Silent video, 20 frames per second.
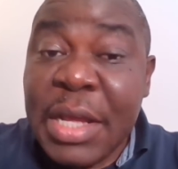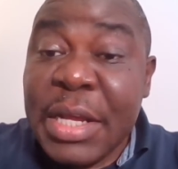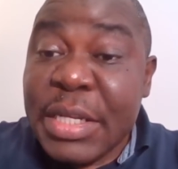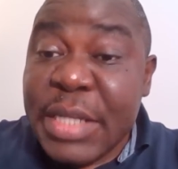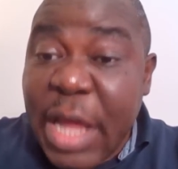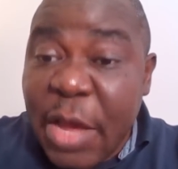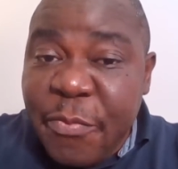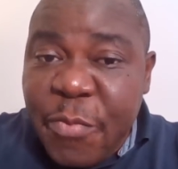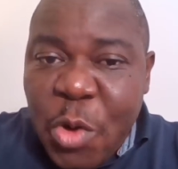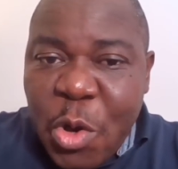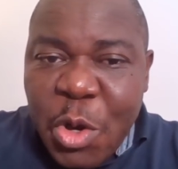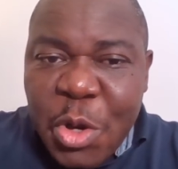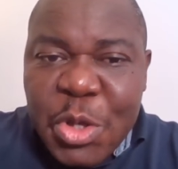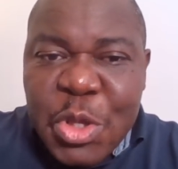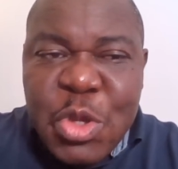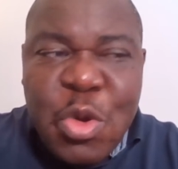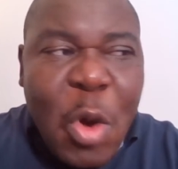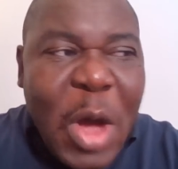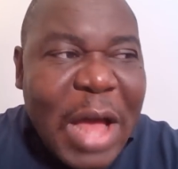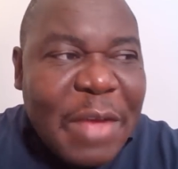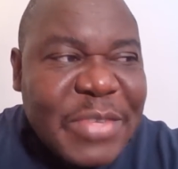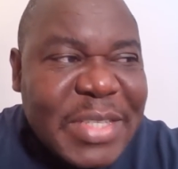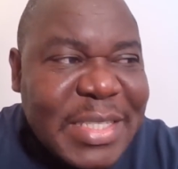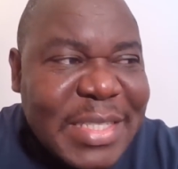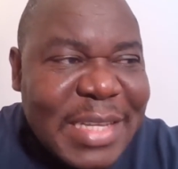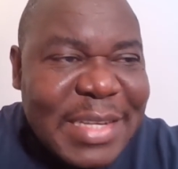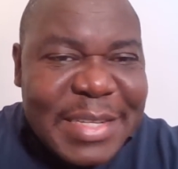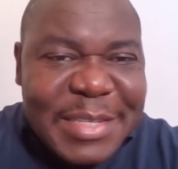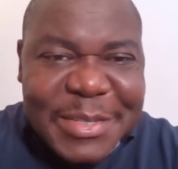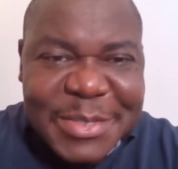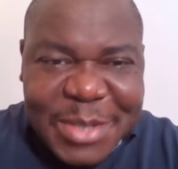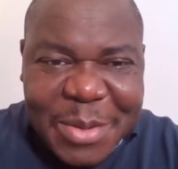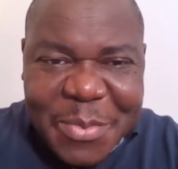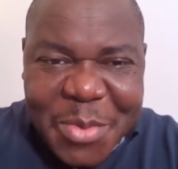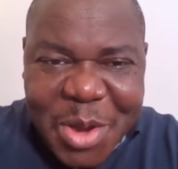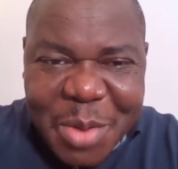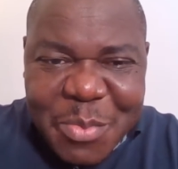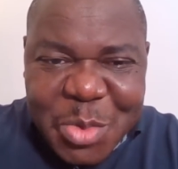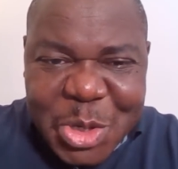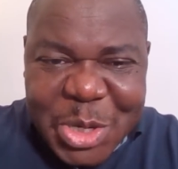Therefore, you have seen some
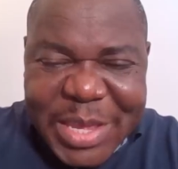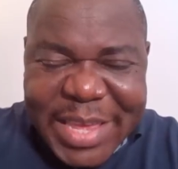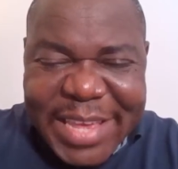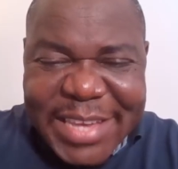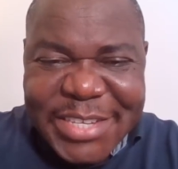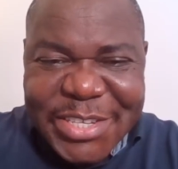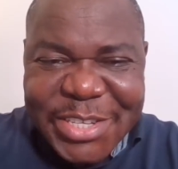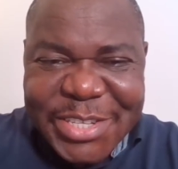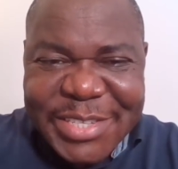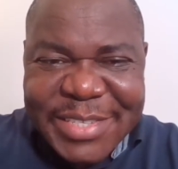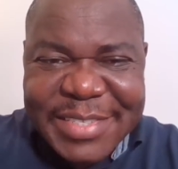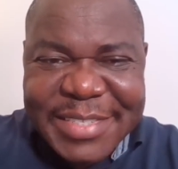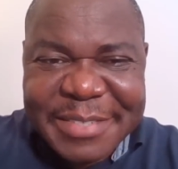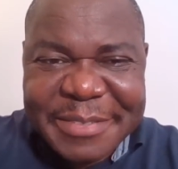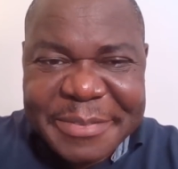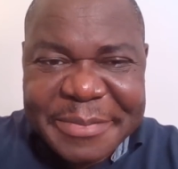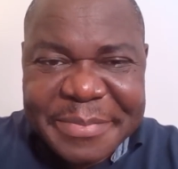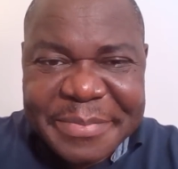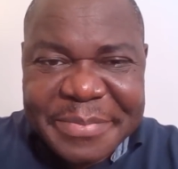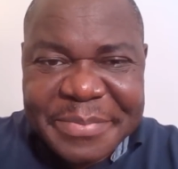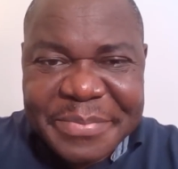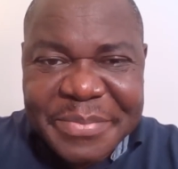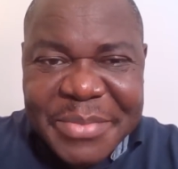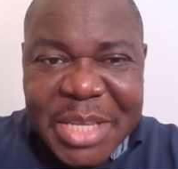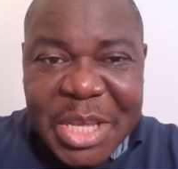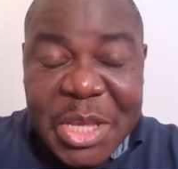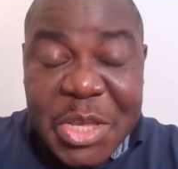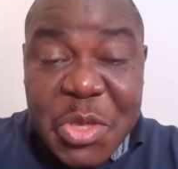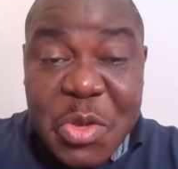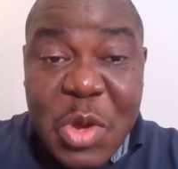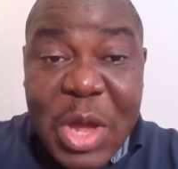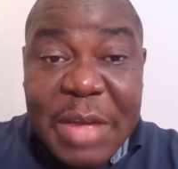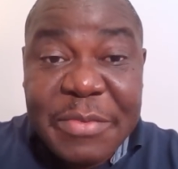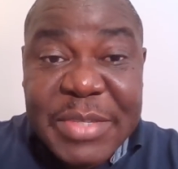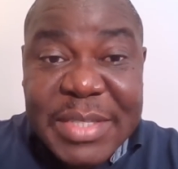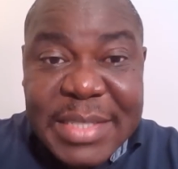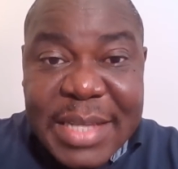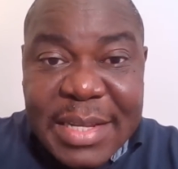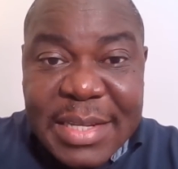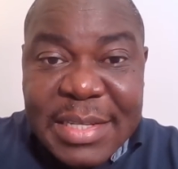communication. You have
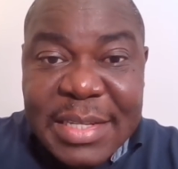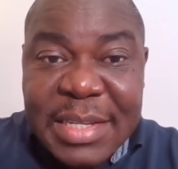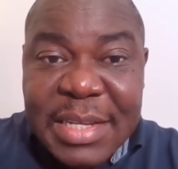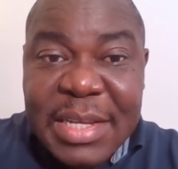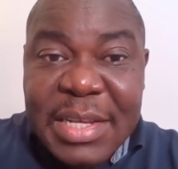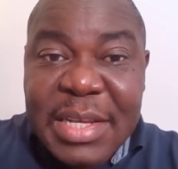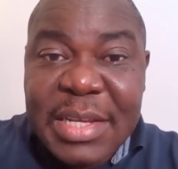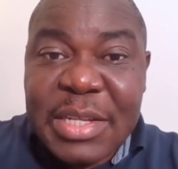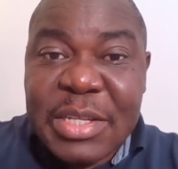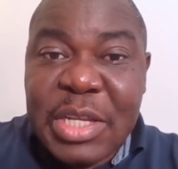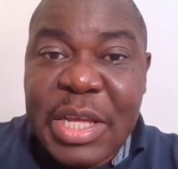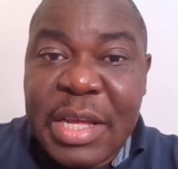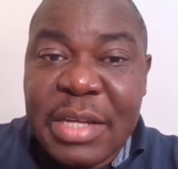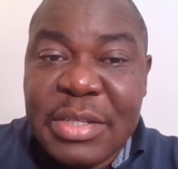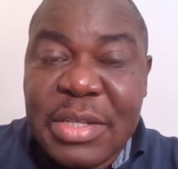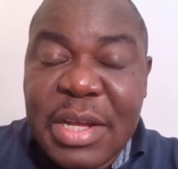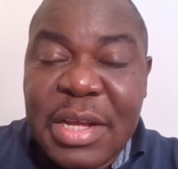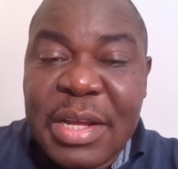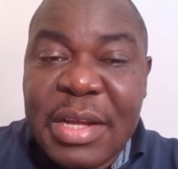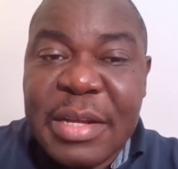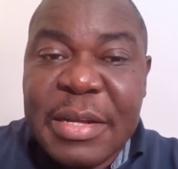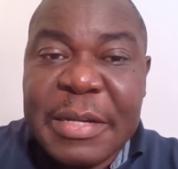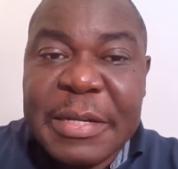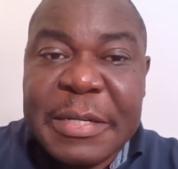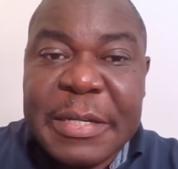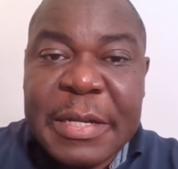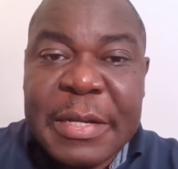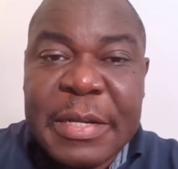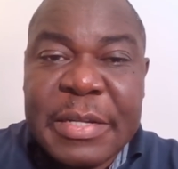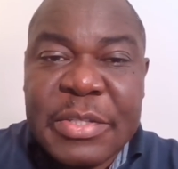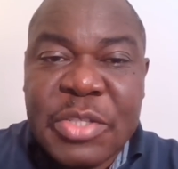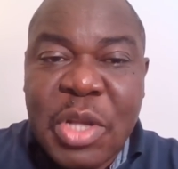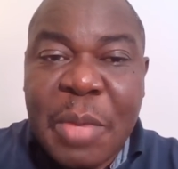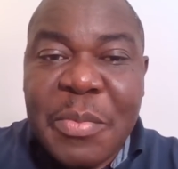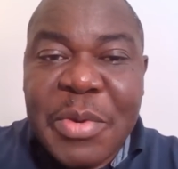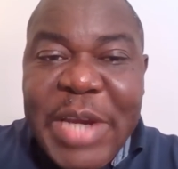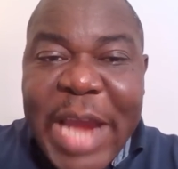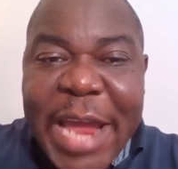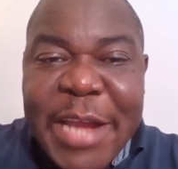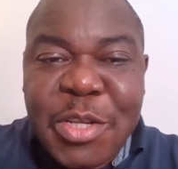seen
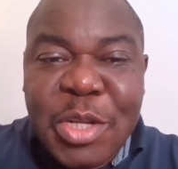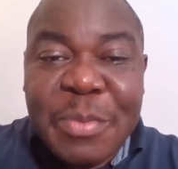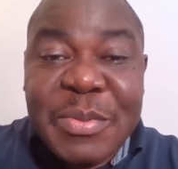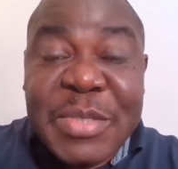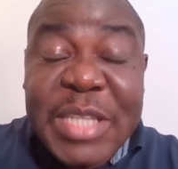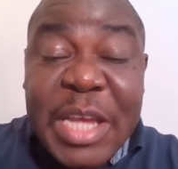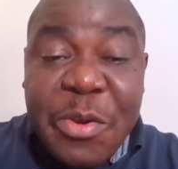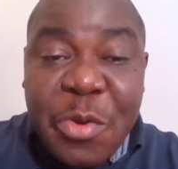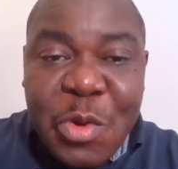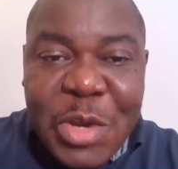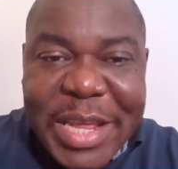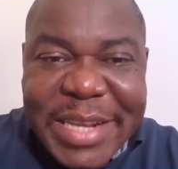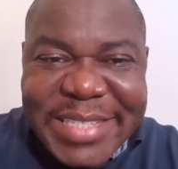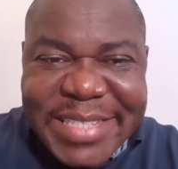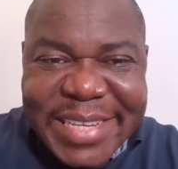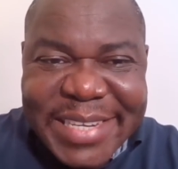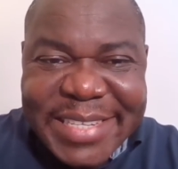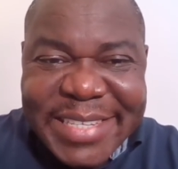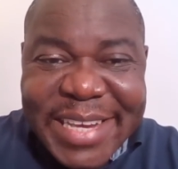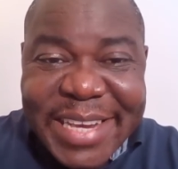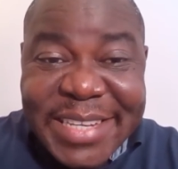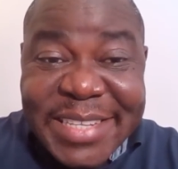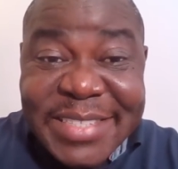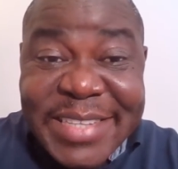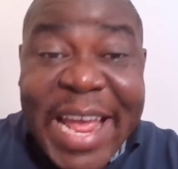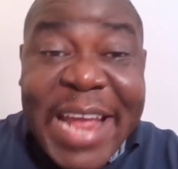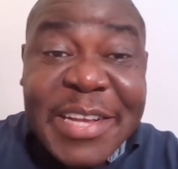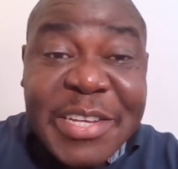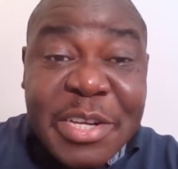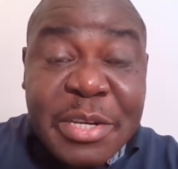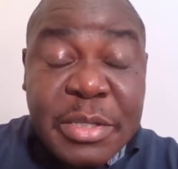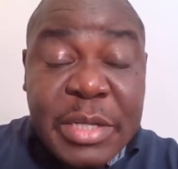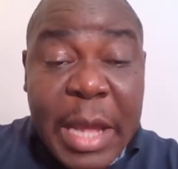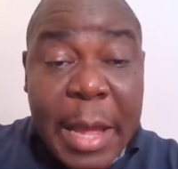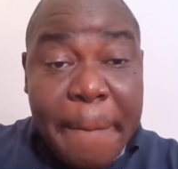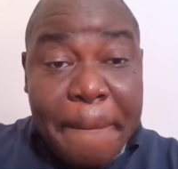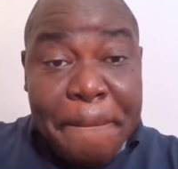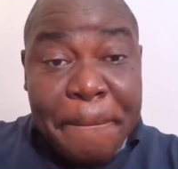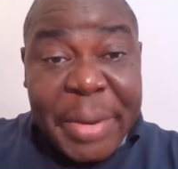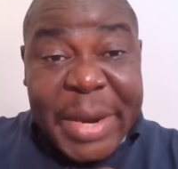some write-up circulating titled
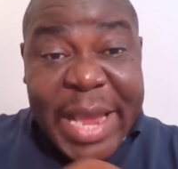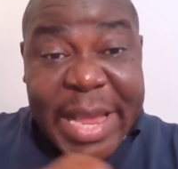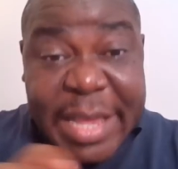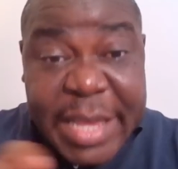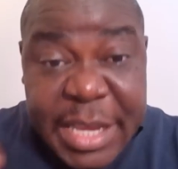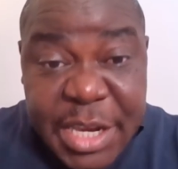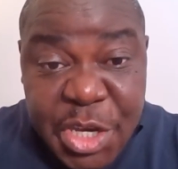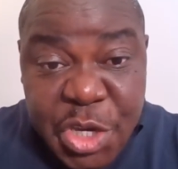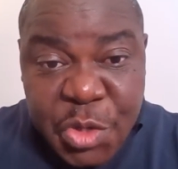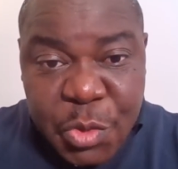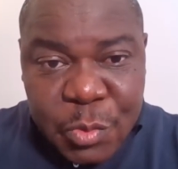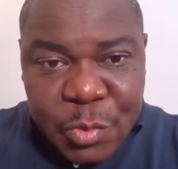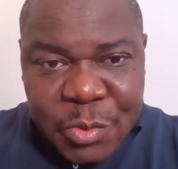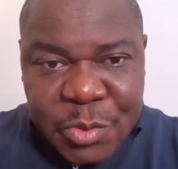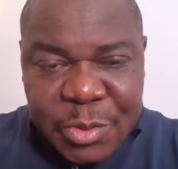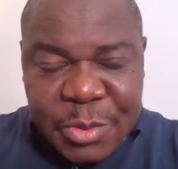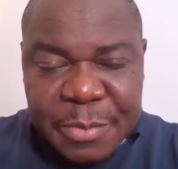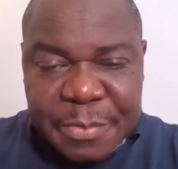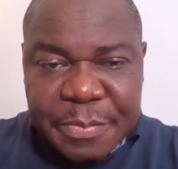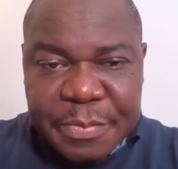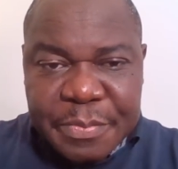Breaking News.